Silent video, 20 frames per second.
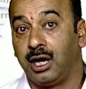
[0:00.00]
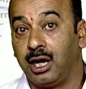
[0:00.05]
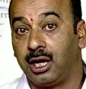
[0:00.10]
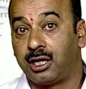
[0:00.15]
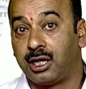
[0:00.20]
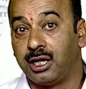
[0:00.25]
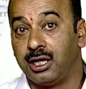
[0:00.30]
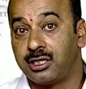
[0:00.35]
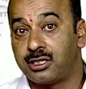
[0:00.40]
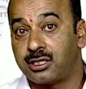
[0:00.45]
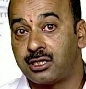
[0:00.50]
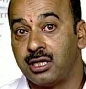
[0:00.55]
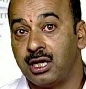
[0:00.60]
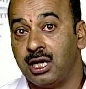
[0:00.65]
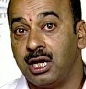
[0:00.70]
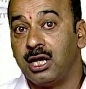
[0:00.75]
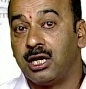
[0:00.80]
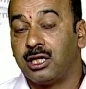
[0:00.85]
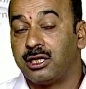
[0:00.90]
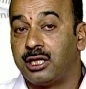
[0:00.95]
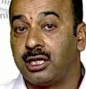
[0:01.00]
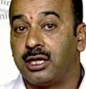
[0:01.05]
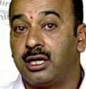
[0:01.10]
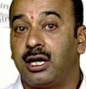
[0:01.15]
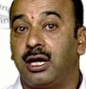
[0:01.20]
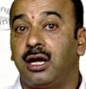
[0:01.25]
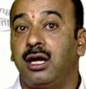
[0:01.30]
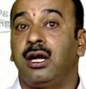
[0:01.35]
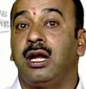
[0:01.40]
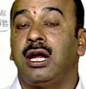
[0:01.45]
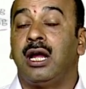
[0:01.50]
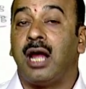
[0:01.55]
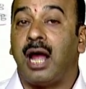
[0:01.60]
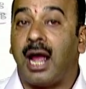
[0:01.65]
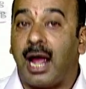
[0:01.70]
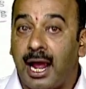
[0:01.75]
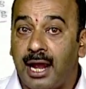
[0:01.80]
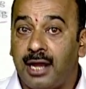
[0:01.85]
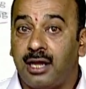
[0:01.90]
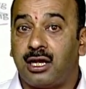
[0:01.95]
It is the
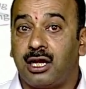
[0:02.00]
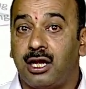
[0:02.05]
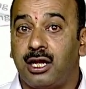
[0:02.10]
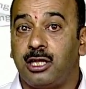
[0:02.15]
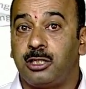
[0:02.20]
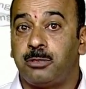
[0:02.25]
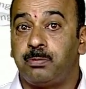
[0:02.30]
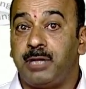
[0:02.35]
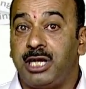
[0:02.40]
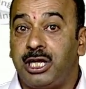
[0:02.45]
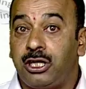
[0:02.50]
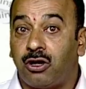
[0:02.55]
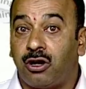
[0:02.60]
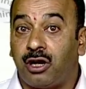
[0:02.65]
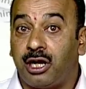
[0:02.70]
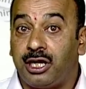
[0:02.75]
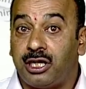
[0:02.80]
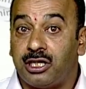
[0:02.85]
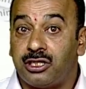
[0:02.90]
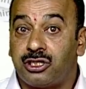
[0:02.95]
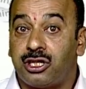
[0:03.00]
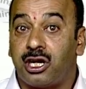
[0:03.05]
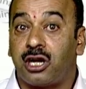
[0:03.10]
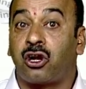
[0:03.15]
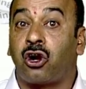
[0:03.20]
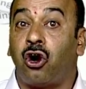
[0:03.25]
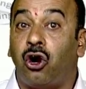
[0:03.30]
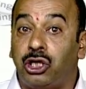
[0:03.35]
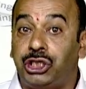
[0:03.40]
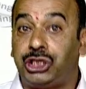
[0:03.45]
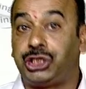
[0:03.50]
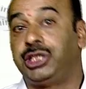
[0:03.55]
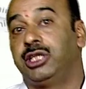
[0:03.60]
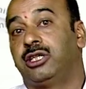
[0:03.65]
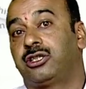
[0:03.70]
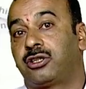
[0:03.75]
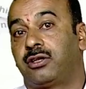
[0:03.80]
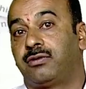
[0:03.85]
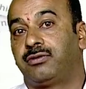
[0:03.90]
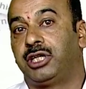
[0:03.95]
encouragement or it is the
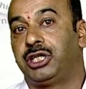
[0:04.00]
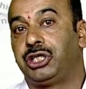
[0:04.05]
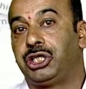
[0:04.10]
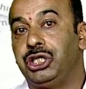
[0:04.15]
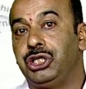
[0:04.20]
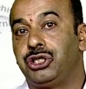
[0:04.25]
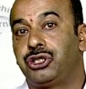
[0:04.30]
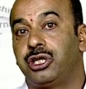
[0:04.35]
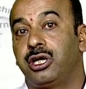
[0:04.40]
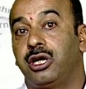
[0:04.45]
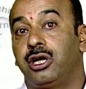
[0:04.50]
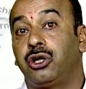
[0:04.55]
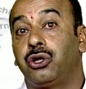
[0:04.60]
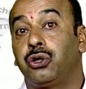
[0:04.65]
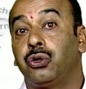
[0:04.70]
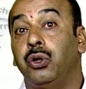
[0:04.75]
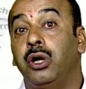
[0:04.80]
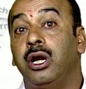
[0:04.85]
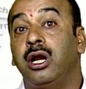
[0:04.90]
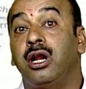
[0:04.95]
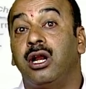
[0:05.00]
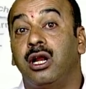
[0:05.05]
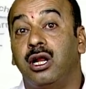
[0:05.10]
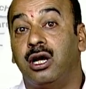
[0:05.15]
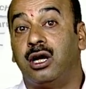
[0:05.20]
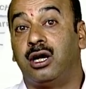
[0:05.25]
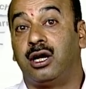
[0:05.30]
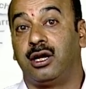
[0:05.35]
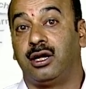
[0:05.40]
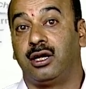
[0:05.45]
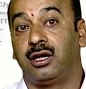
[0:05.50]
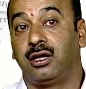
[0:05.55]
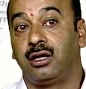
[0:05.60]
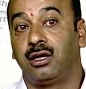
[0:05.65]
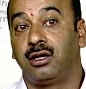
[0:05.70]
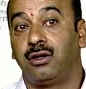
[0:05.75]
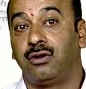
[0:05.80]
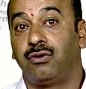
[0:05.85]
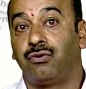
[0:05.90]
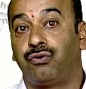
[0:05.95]
conscience of the teacher to learn
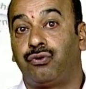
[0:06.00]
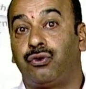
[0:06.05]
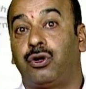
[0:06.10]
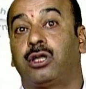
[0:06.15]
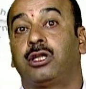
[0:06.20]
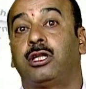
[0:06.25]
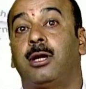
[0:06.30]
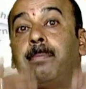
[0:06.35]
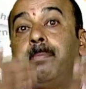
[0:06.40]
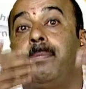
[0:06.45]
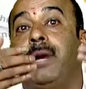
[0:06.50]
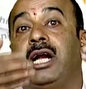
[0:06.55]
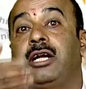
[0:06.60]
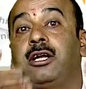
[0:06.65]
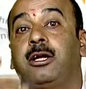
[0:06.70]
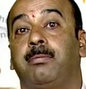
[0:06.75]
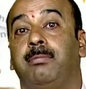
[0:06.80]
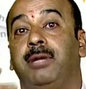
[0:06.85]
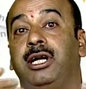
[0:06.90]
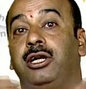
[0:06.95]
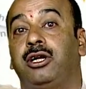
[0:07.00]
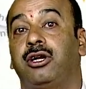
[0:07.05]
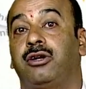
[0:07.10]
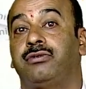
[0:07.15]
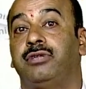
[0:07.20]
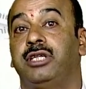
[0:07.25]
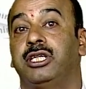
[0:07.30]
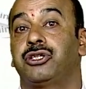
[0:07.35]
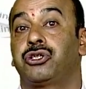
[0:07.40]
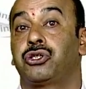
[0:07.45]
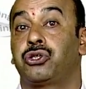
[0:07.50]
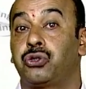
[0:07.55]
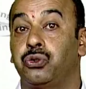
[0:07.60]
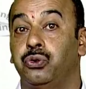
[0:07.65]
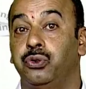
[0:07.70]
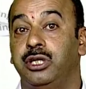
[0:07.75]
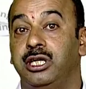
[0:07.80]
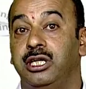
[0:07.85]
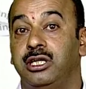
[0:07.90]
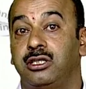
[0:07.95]
for the betterment of the
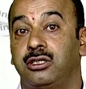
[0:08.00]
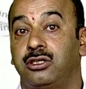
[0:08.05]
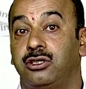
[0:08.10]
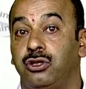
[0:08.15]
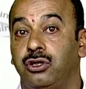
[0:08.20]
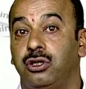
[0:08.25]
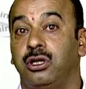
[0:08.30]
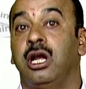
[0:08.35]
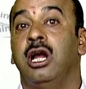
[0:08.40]
students.